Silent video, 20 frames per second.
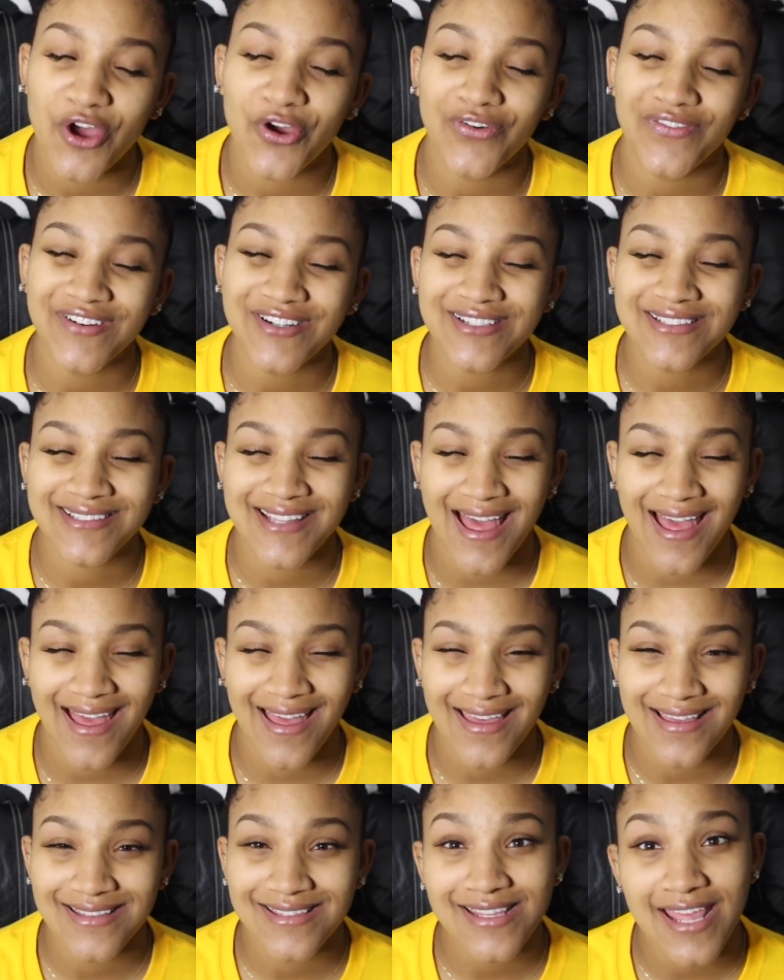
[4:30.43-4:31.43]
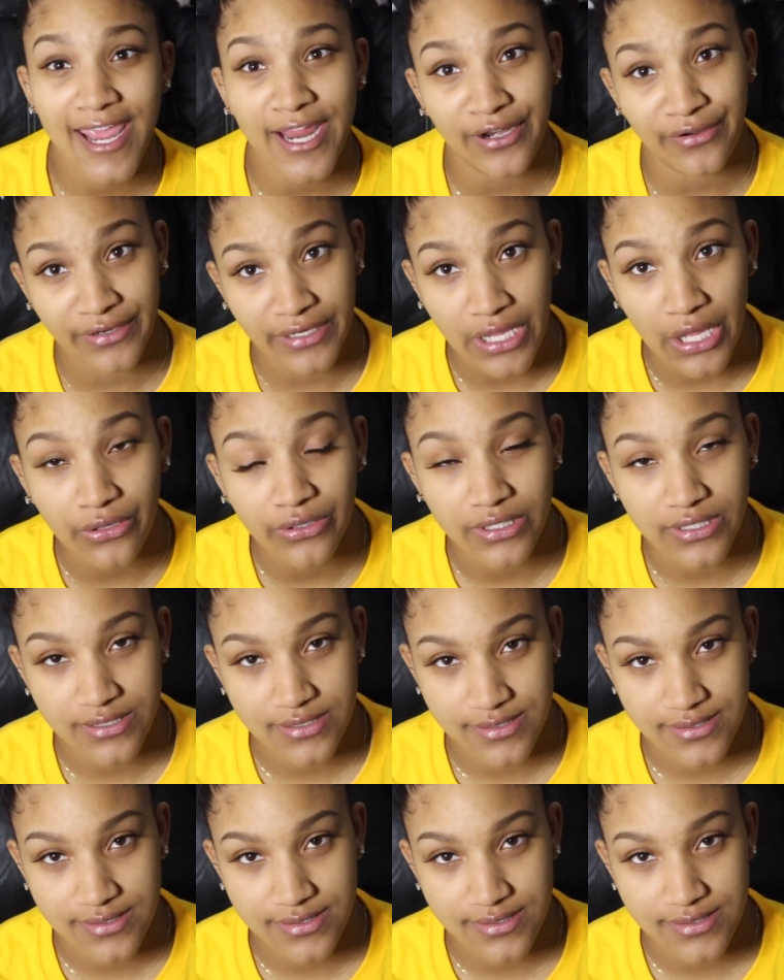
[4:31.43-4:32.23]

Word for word: oversized areolas.